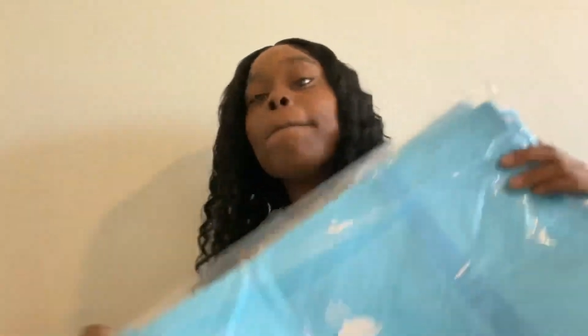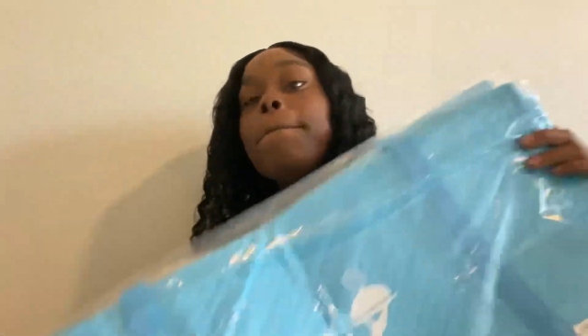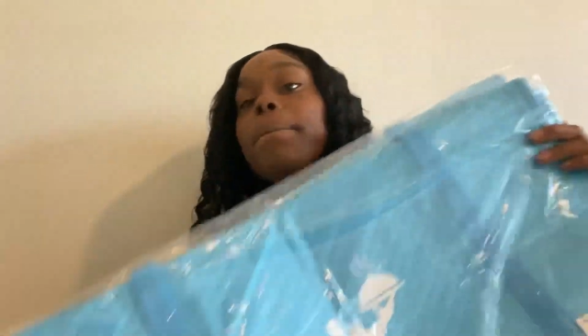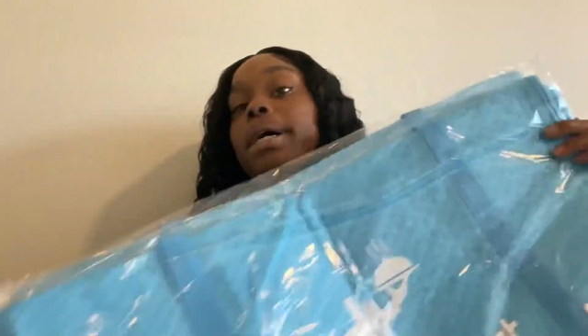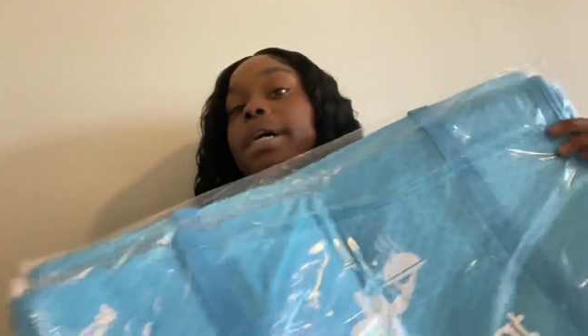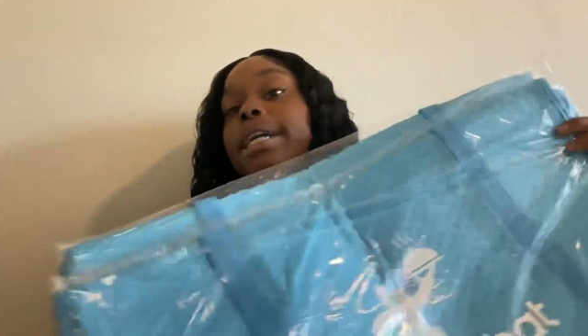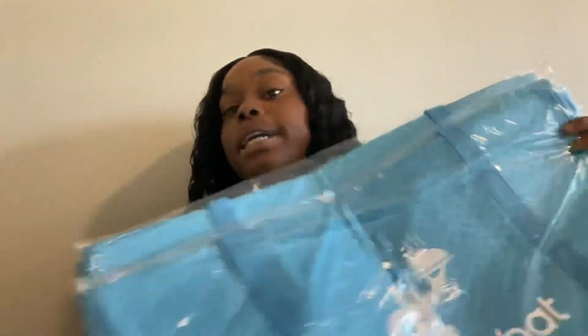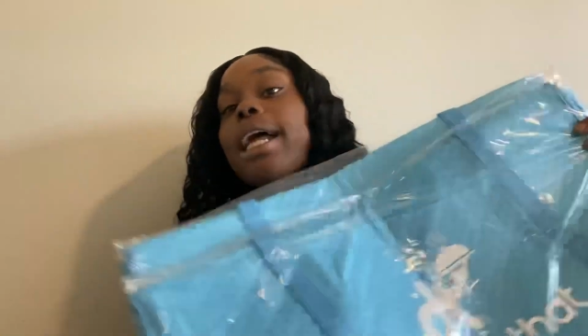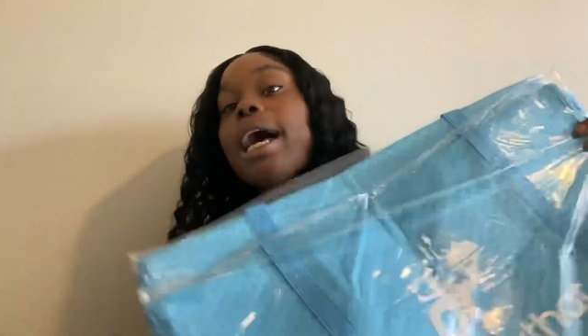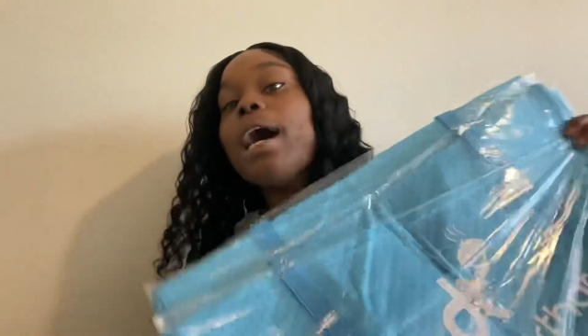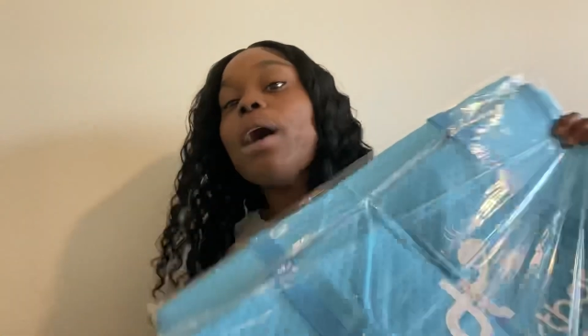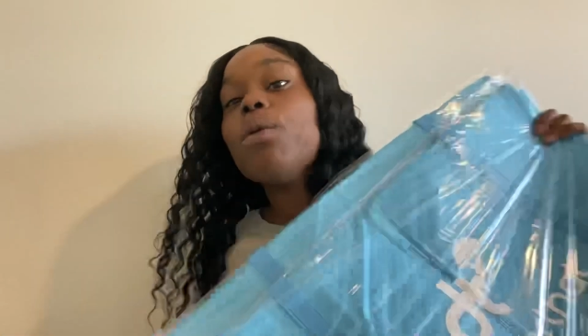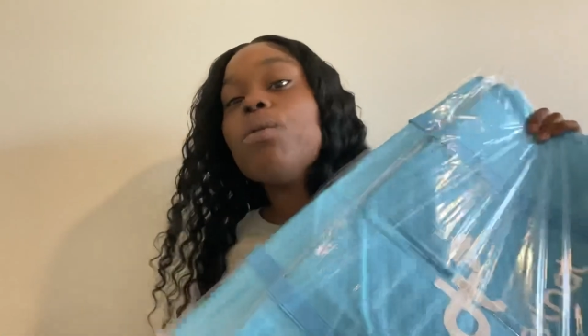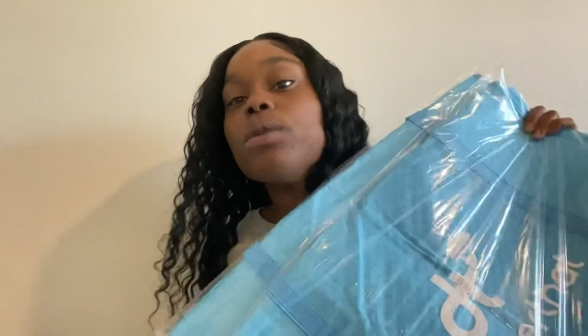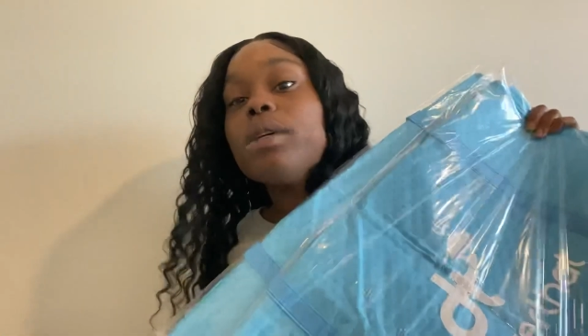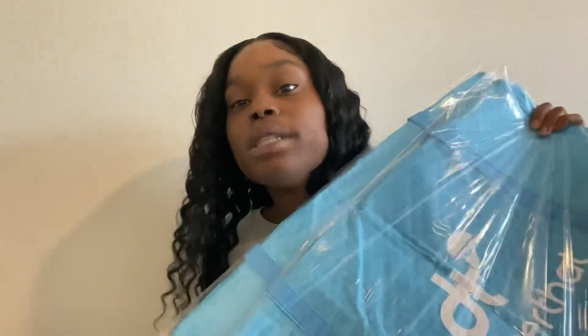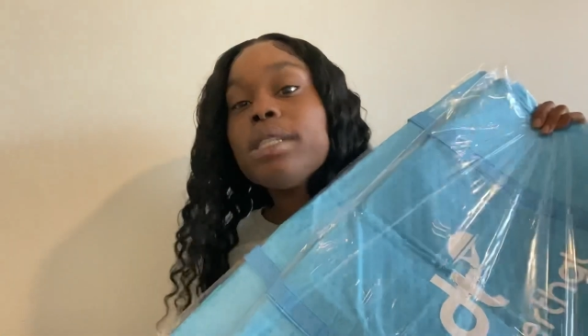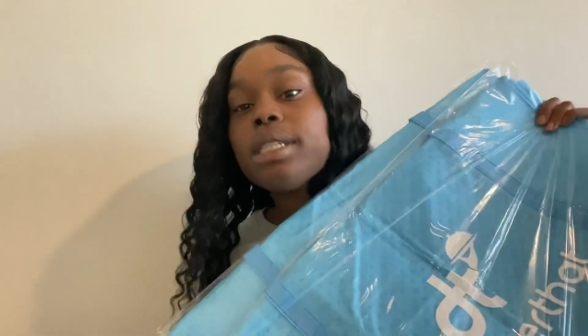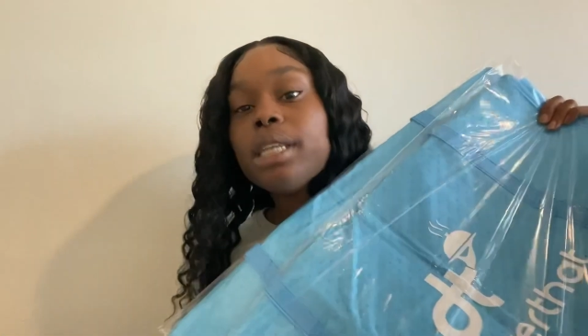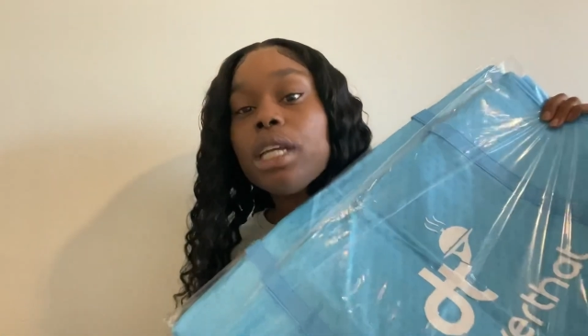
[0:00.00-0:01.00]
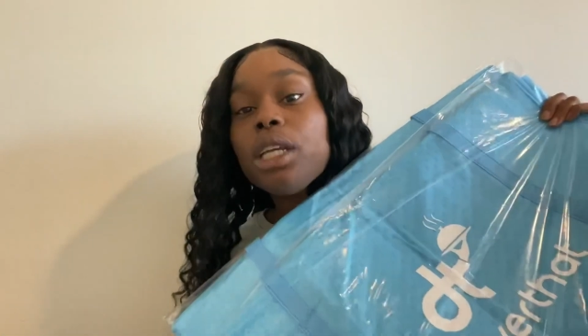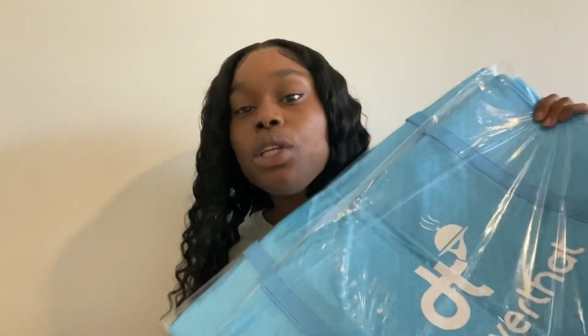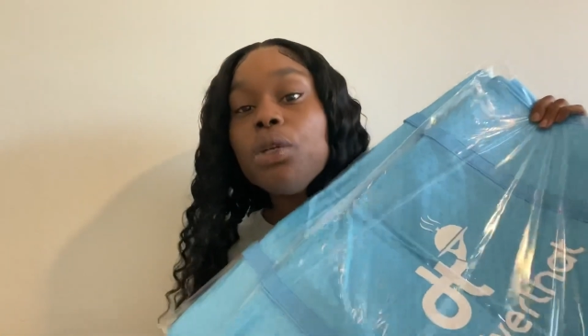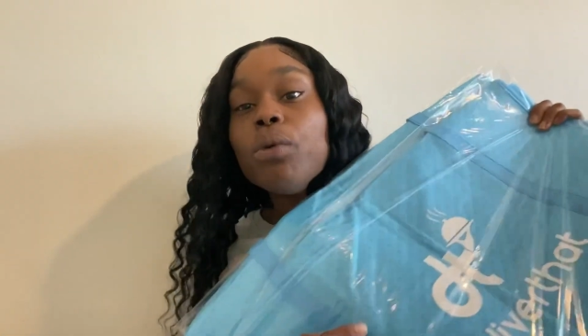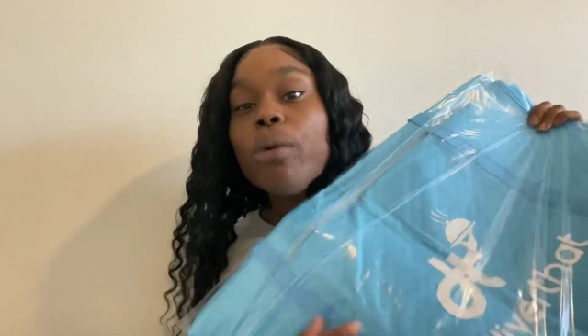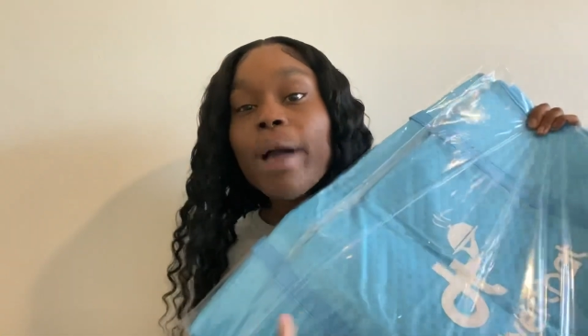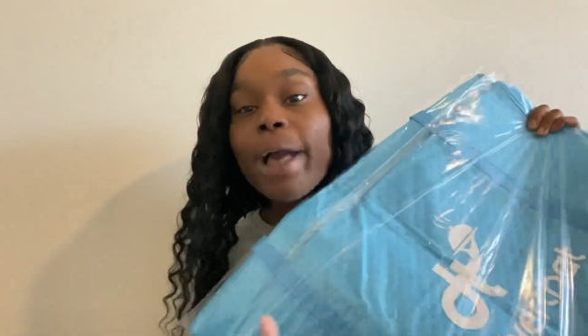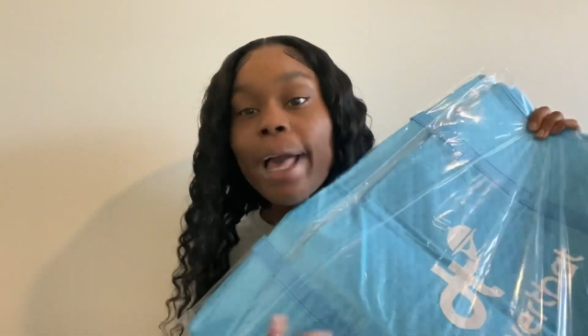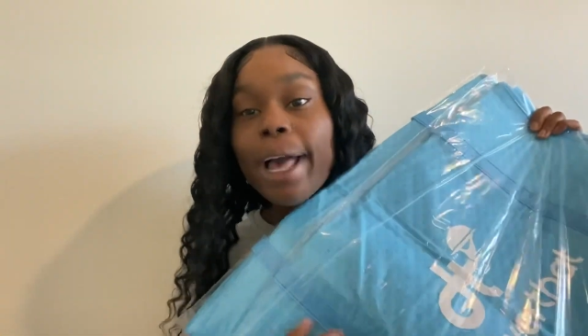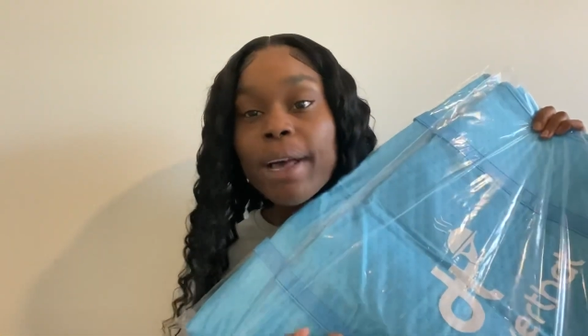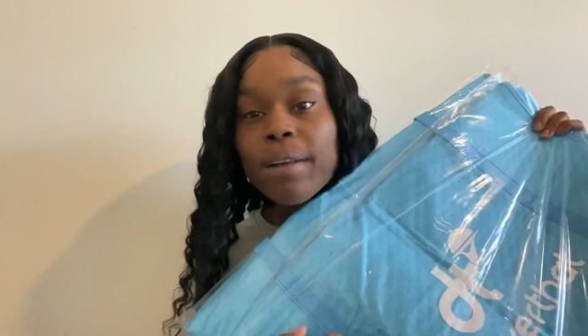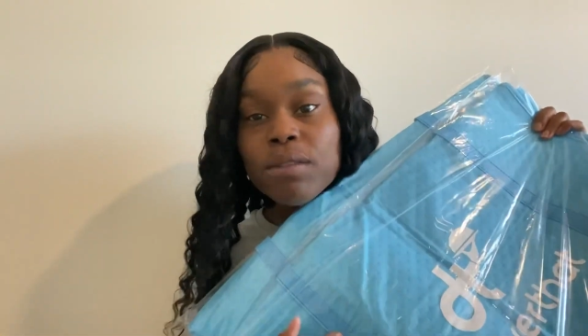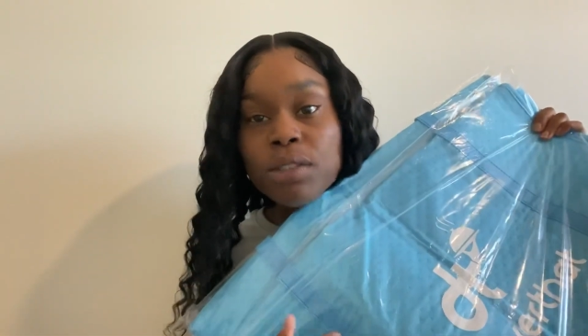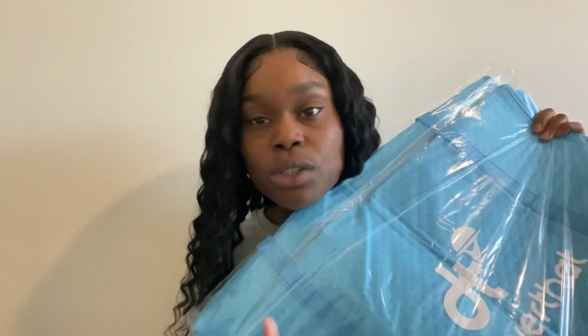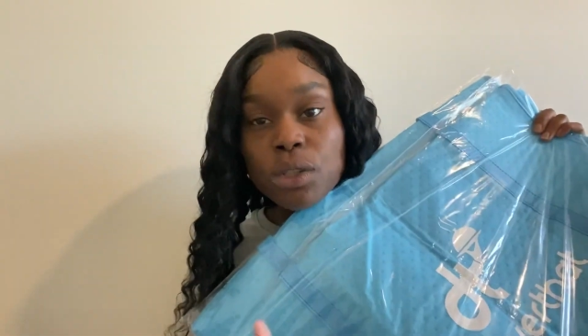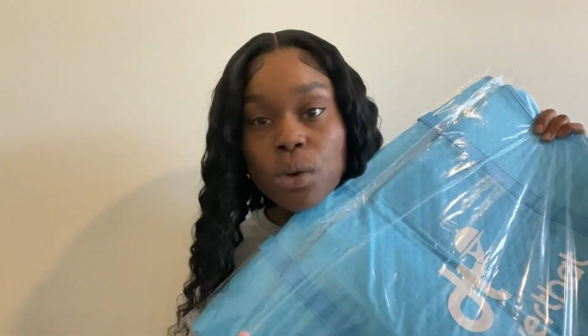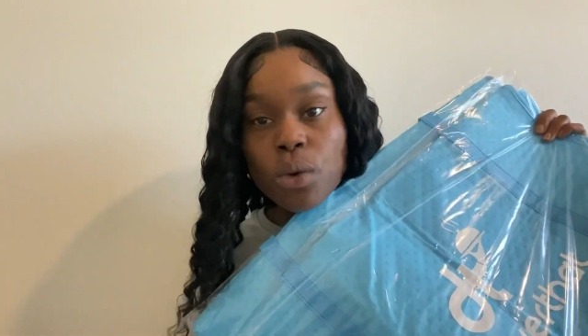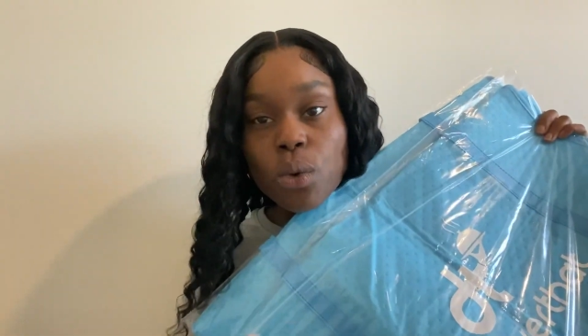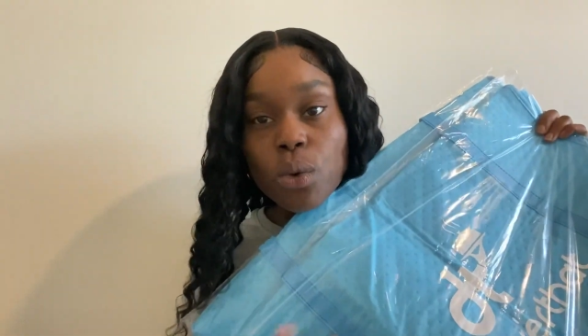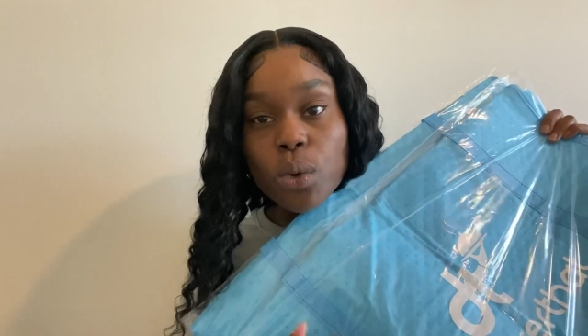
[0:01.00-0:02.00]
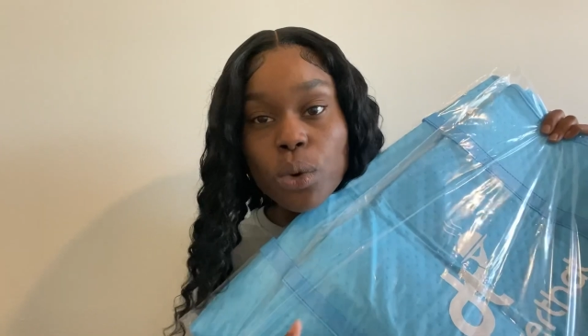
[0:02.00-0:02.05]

But I will say, you have to